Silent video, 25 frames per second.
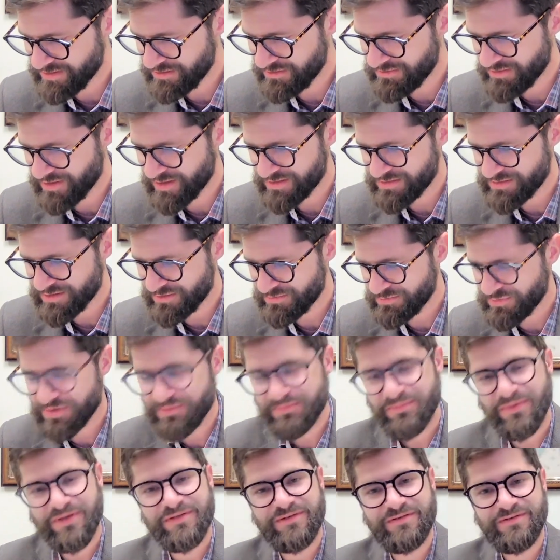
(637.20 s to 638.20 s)
grant that one
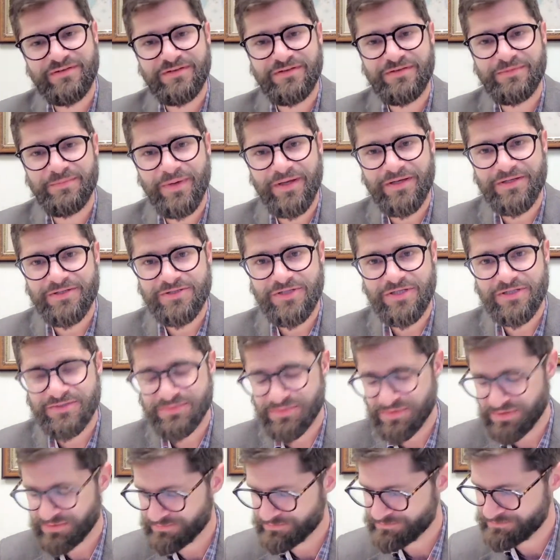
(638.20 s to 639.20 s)
must suspend
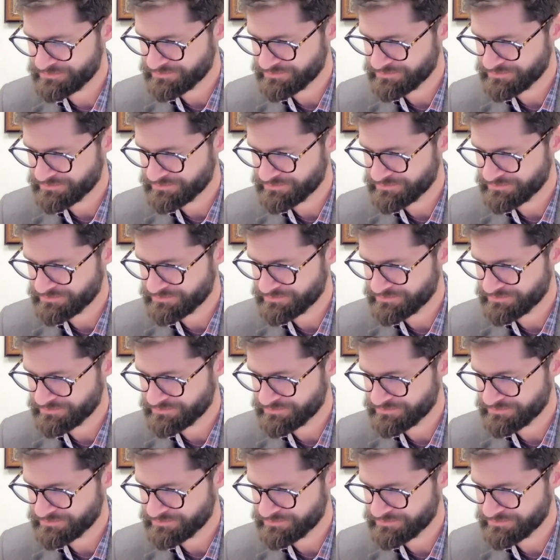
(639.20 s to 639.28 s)
judgment.